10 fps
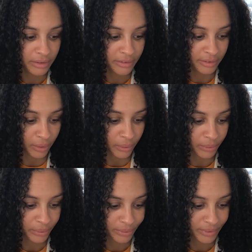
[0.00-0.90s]

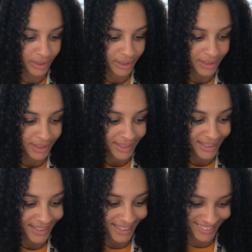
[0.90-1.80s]
So
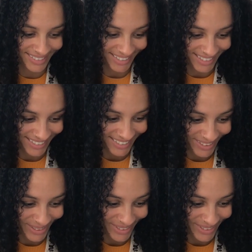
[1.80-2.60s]
let's see.